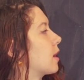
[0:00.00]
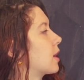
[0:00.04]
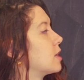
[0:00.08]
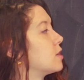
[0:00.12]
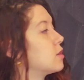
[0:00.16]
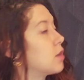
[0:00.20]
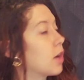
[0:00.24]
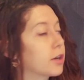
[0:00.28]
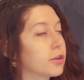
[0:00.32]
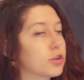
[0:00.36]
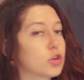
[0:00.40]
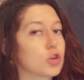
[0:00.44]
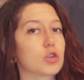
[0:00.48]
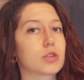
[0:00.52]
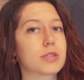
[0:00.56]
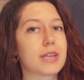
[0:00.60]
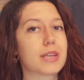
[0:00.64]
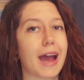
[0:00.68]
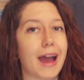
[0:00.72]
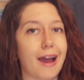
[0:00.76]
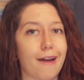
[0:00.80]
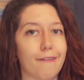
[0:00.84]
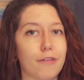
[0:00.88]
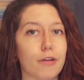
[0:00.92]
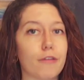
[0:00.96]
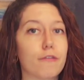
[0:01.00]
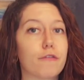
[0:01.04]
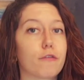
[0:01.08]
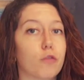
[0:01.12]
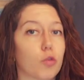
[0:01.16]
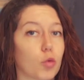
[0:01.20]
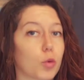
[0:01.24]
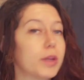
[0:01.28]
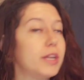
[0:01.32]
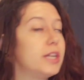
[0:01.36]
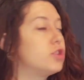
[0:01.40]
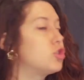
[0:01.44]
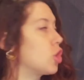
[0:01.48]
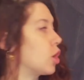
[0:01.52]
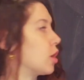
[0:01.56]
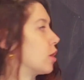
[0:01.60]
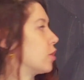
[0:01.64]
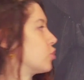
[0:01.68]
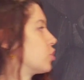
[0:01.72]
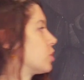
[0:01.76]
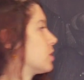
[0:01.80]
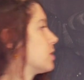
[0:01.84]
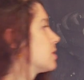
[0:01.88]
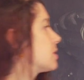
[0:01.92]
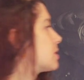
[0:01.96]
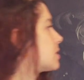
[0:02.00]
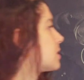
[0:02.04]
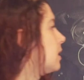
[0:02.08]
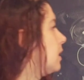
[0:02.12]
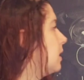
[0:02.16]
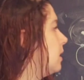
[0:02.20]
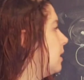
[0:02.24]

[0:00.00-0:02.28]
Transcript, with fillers: conductors have free charges,